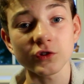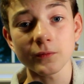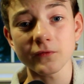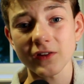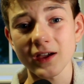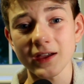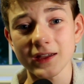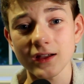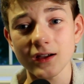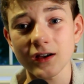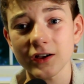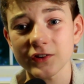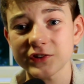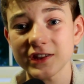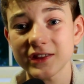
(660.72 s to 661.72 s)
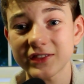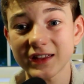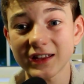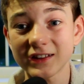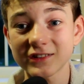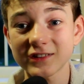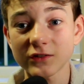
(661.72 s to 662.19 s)
to flying RC
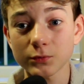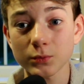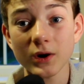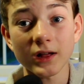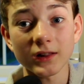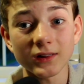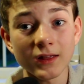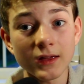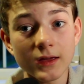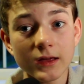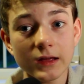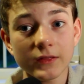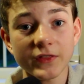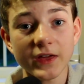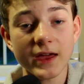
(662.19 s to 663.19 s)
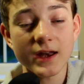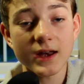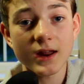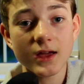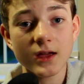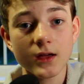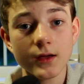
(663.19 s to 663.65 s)
things as well,
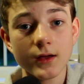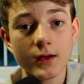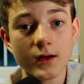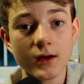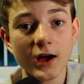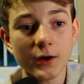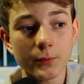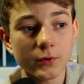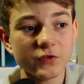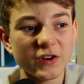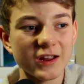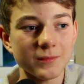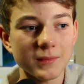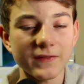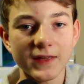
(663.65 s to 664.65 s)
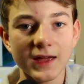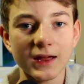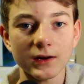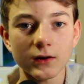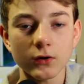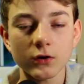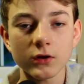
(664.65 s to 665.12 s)
then I would recommend the
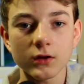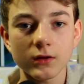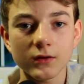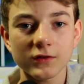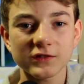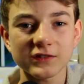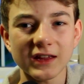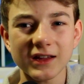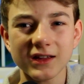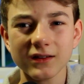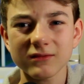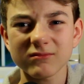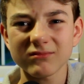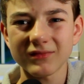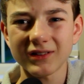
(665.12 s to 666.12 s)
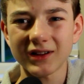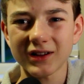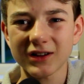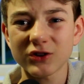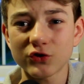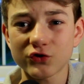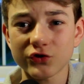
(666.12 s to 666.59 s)
analog stick
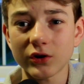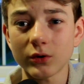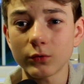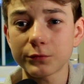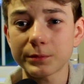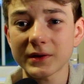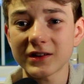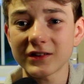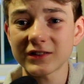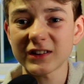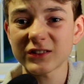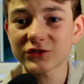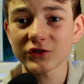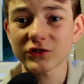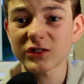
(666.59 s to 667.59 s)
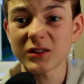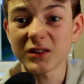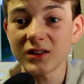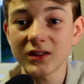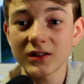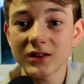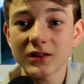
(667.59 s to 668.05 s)
controls because it's just the
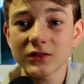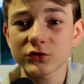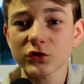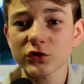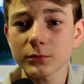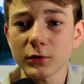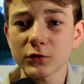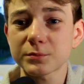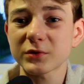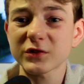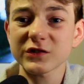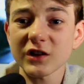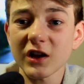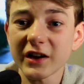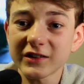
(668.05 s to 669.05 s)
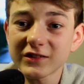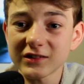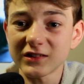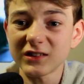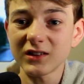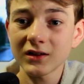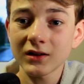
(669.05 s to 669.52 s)
most precise,
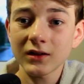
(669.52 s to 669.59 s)
and